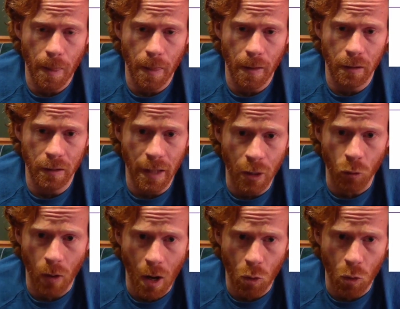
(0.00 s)
lay
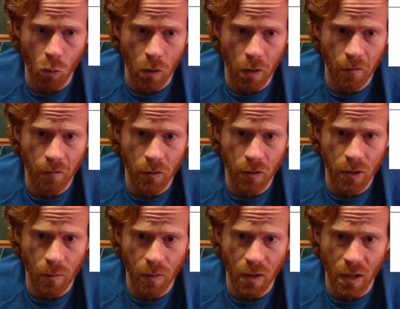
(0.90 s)
groundwork for
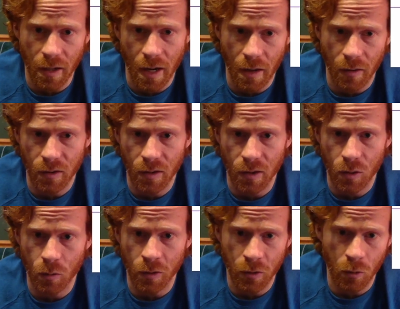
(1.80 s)
some of the analysis
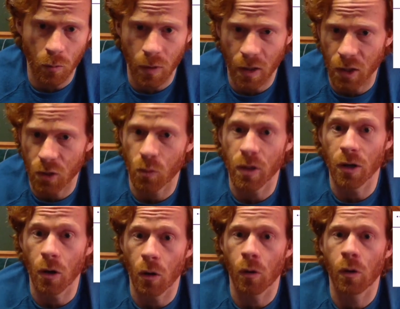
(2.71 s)
we do, because we
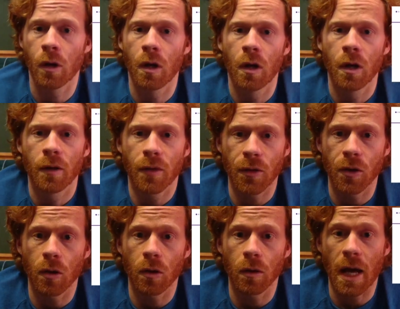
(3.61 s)
know that
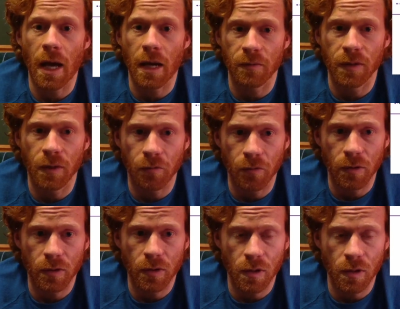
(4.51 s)
there are a lot of
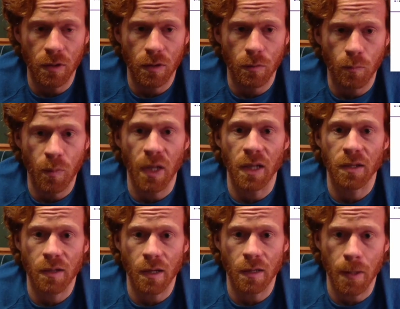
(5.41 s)
differences
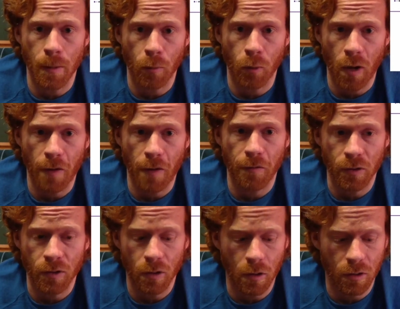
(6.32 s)
based on
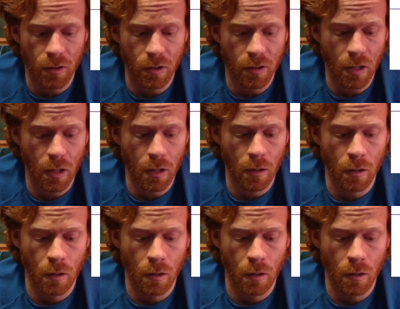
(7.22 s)
demographics in our society.